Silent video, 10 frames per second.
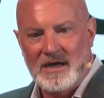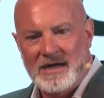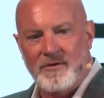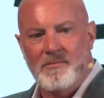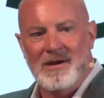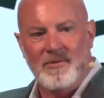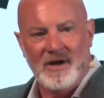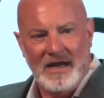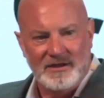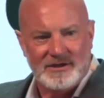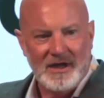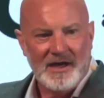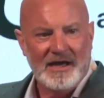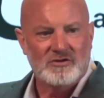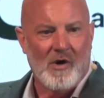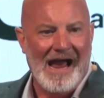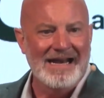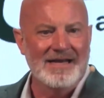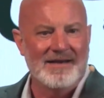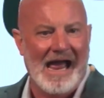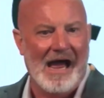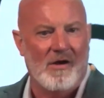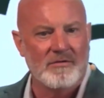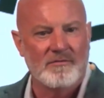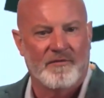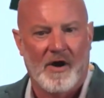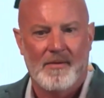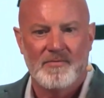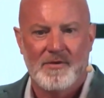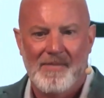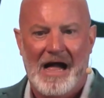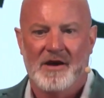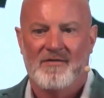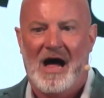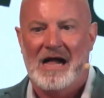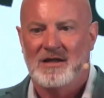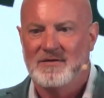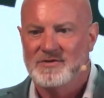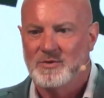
Now remember, he's riding down from the Mount of Olives,